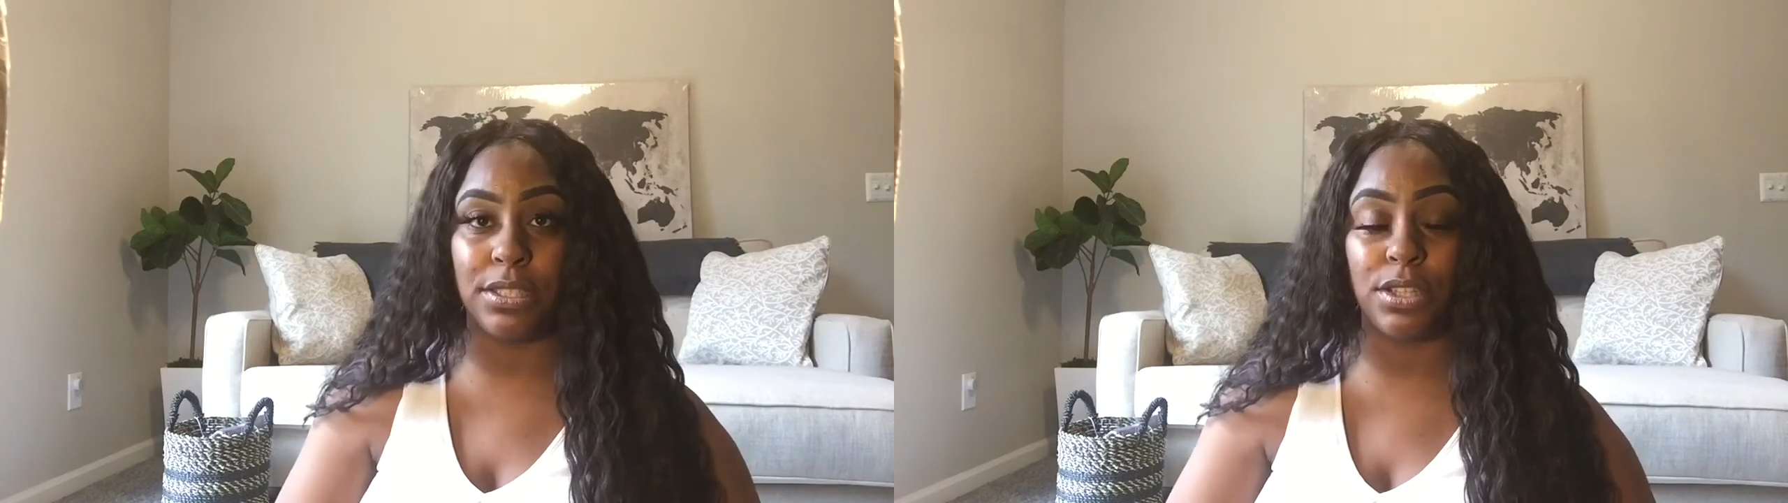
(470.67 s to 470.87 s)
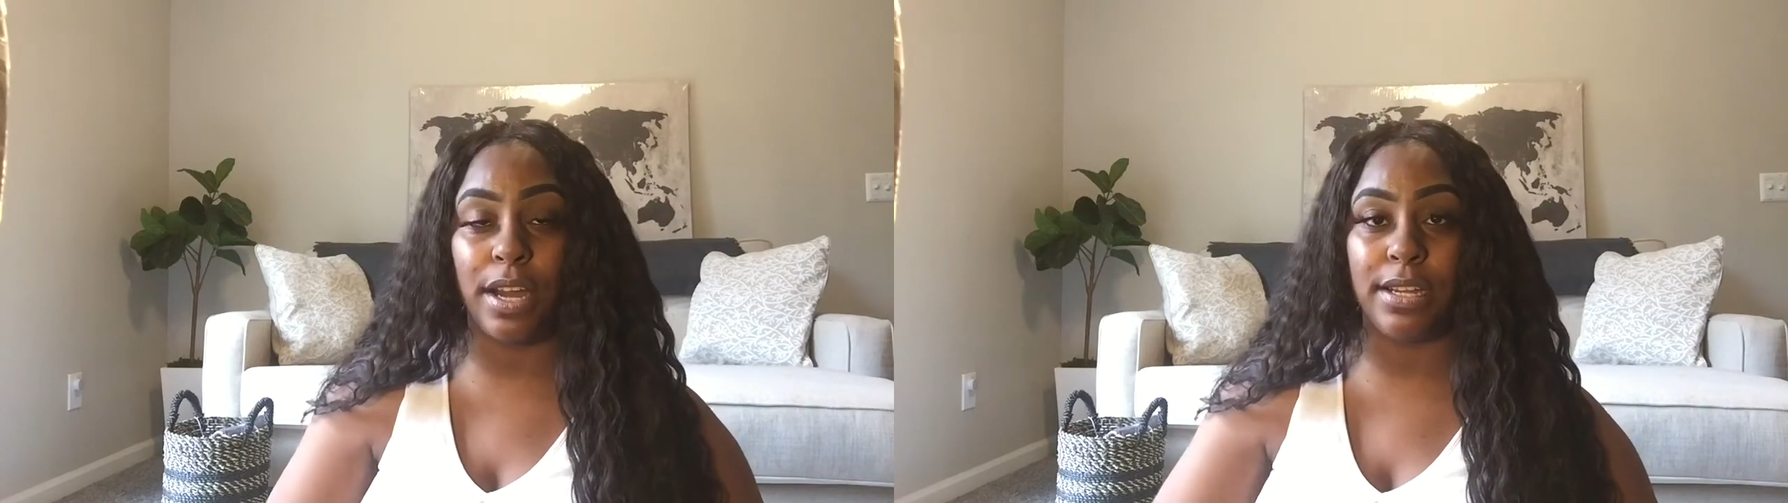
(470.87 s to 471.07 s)

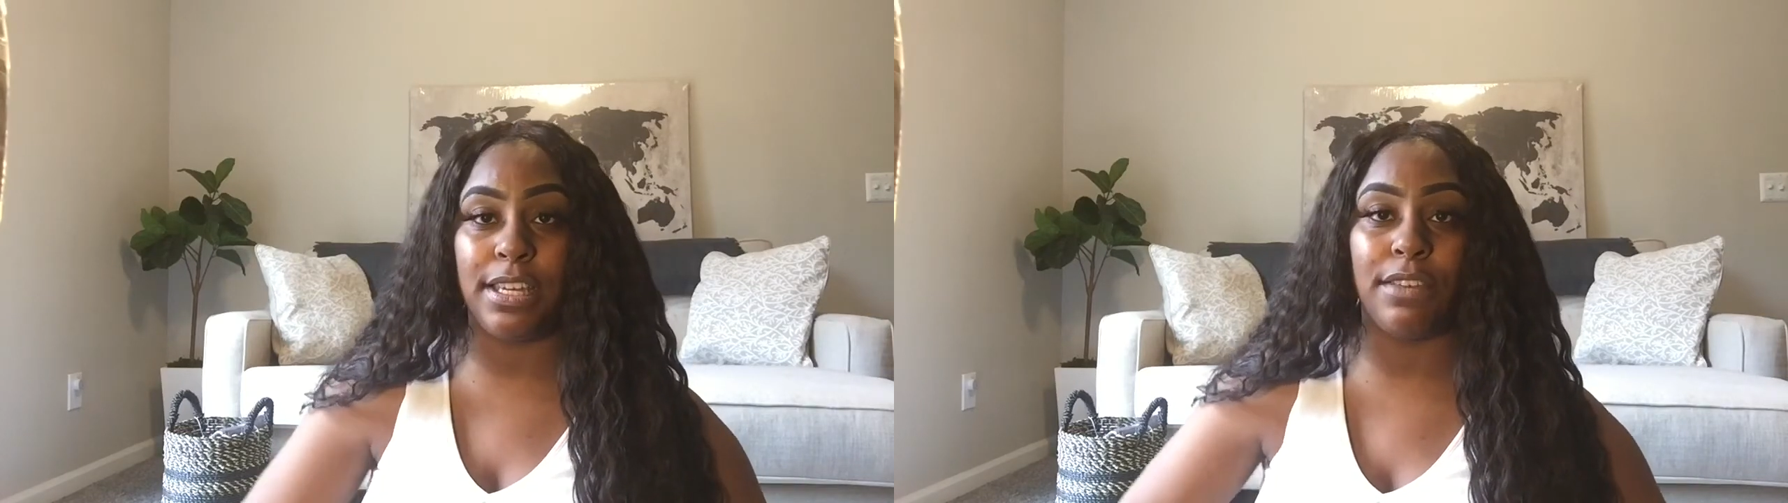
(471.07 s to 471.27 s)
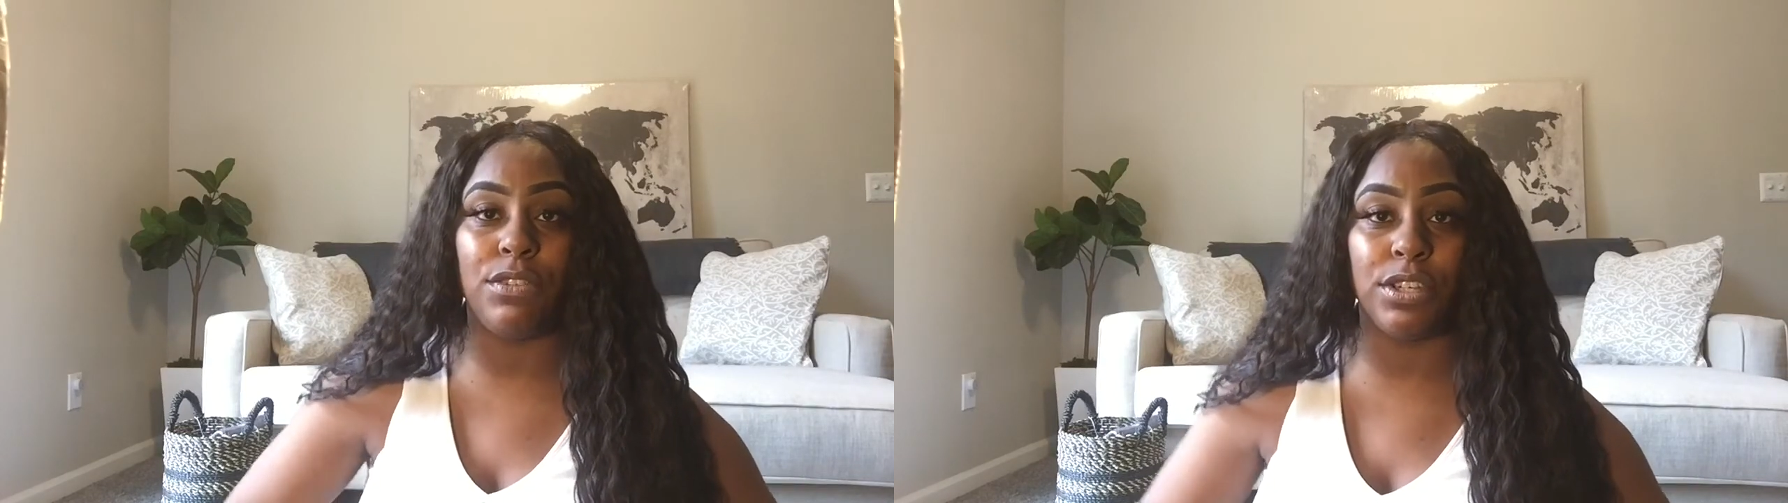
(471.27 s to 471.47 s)
start to
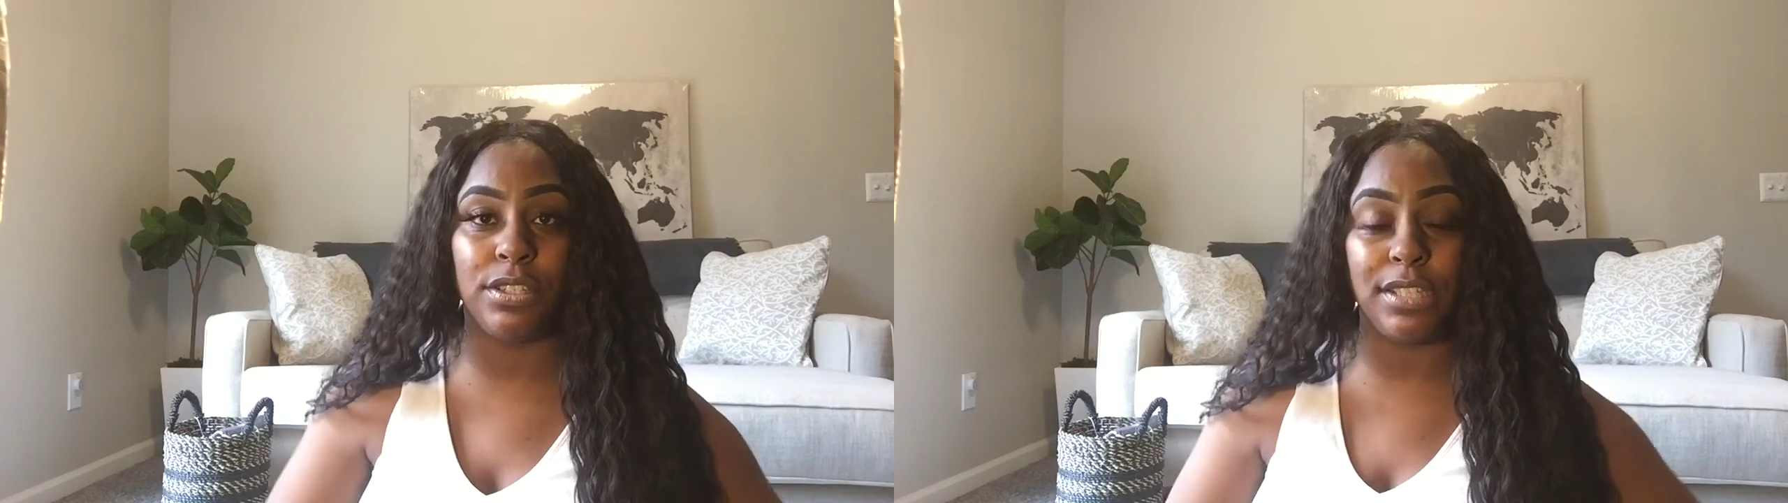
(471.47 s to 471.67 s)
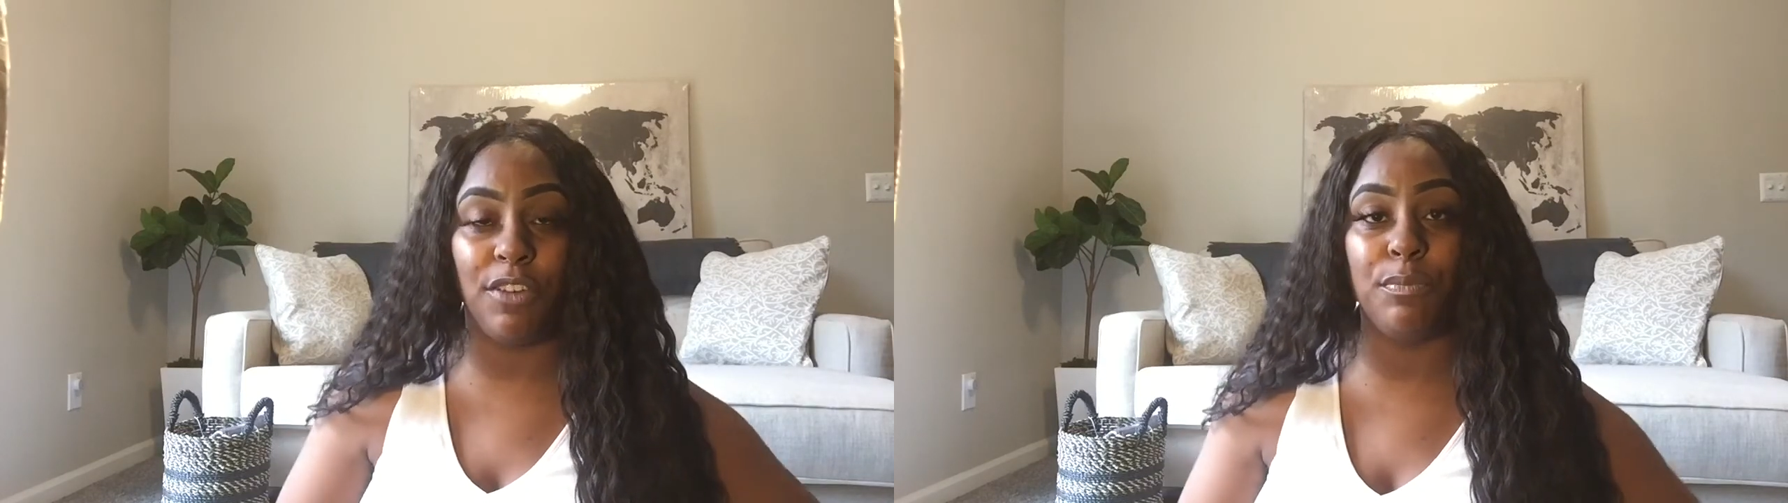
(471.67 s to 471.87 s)
give
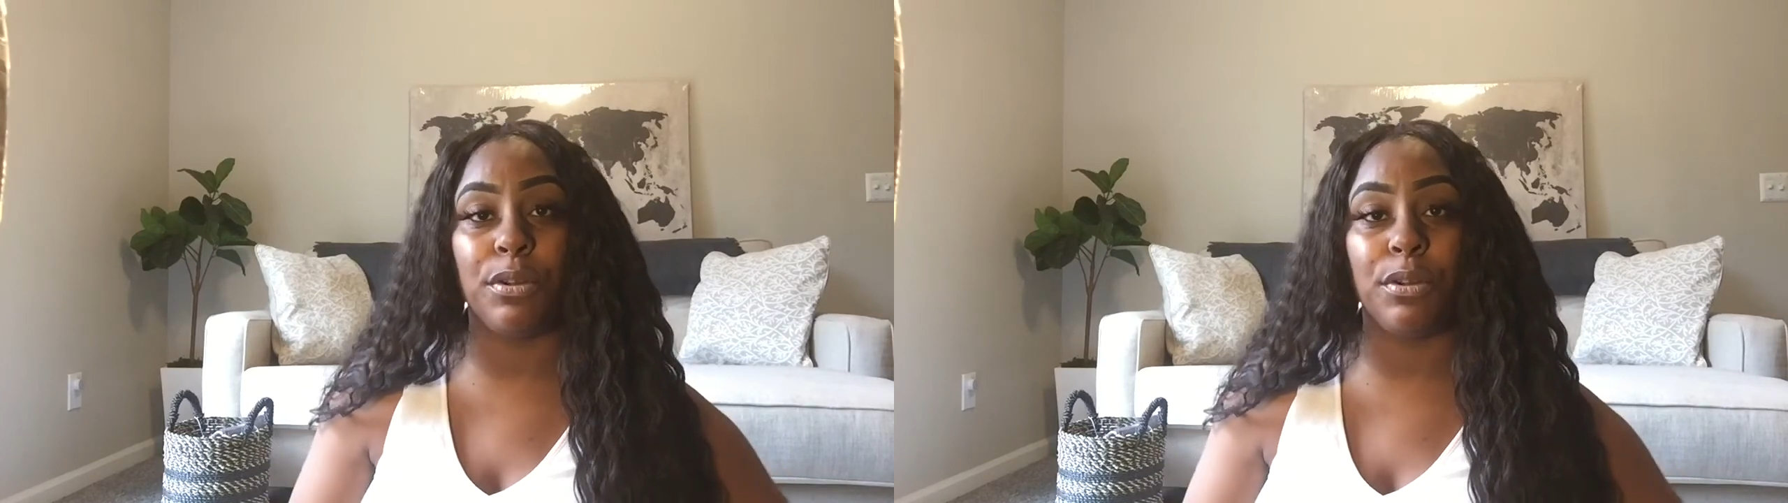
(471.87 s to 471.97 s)
yourself